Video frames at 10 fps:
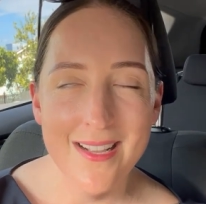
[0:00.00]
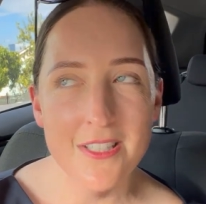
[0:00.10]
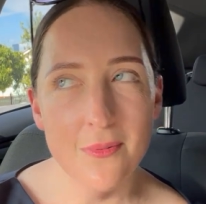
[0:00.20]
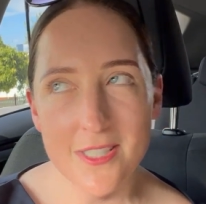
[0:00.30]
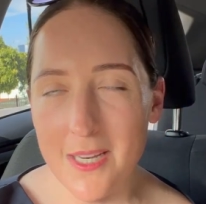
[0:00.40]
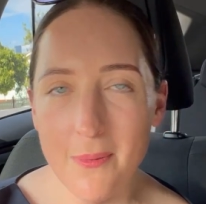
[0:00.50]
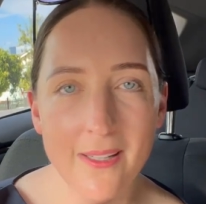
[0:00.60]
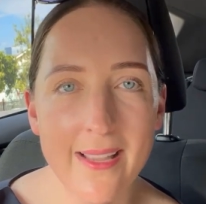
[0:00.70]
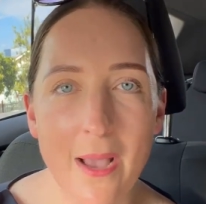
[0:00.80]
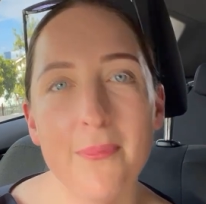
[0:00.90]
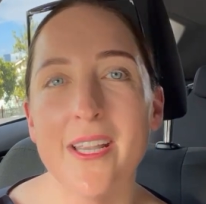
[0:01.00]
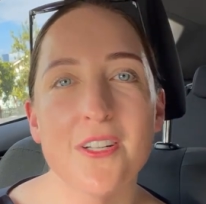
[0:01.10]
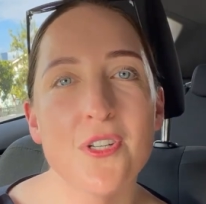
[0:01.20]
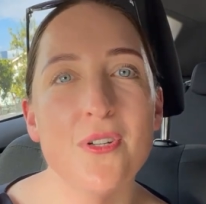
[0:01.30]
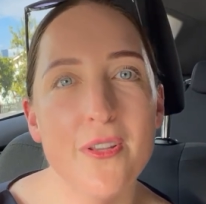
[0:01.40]
So it was typically happening in
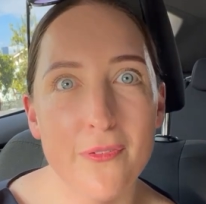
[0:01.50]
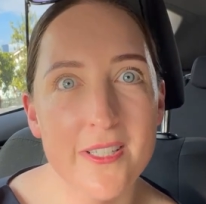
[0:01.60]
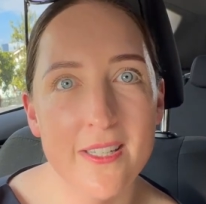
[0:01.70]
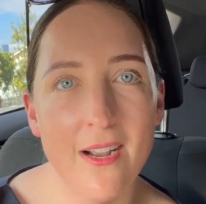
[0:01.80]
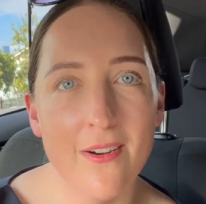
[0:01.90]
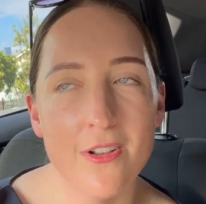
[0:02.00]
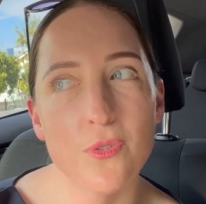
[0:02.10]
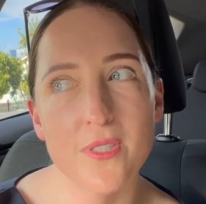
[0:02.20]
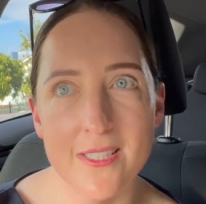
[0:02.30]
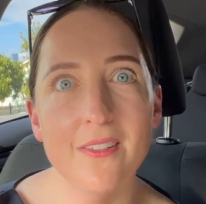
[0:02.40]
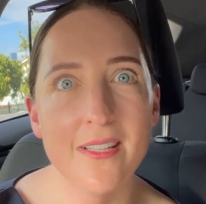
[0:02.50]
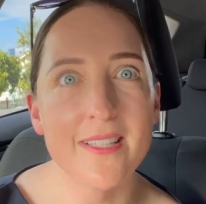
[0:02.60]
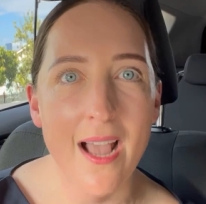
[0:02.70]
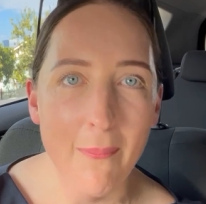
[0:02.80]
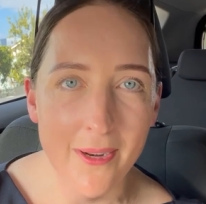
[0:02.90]
two different scenarios, or still is
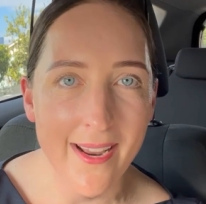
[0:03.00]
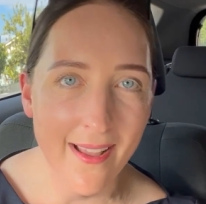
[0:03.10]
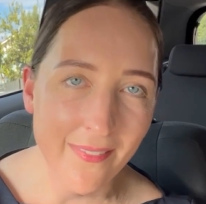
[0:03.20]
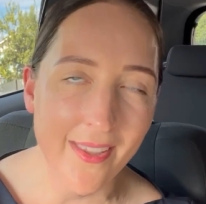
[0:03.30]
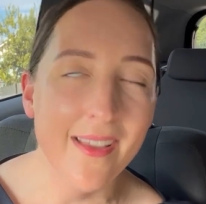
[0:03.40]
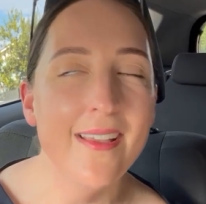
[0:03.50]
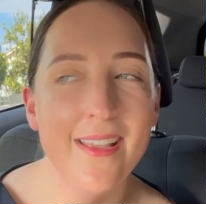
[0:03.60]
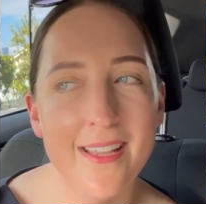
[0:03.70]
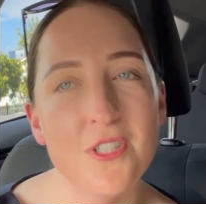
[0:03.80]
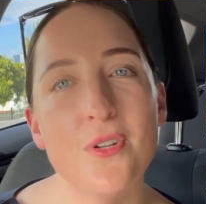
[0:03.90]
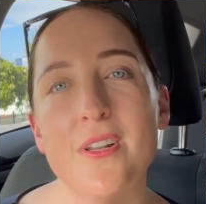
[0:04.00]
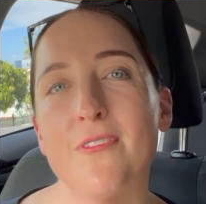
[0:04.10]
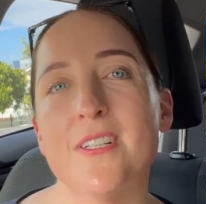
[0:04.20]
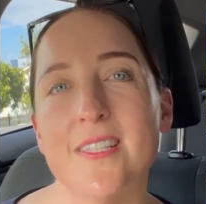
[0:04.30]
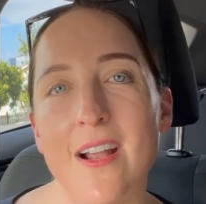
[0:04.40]
happening out there in two
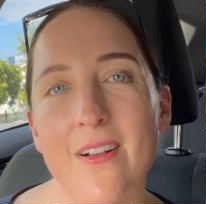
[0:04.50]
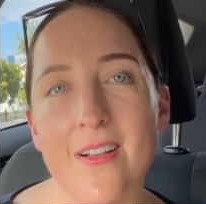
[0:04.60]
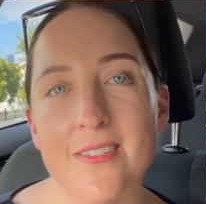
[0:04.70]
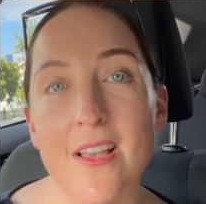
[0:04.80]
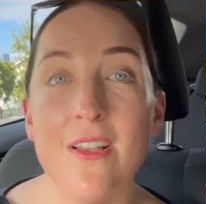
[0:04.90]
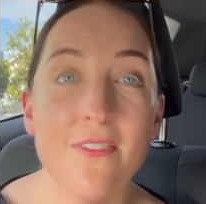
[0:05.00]
different scenarios.